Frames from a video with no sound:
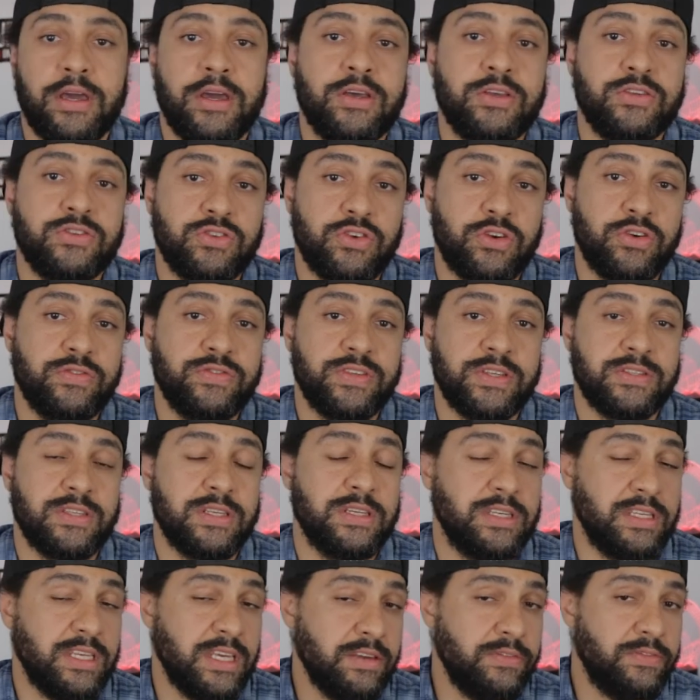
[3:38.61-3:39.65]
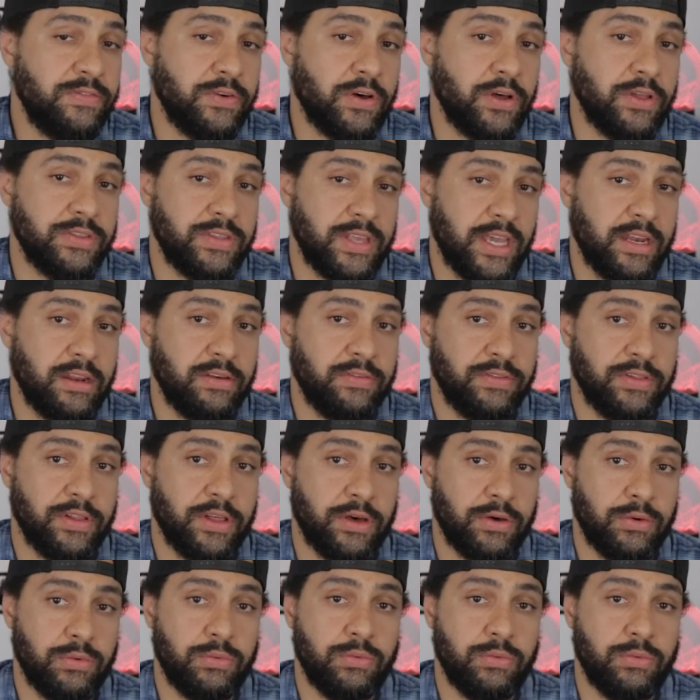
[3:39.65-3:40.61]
serves as the default data flow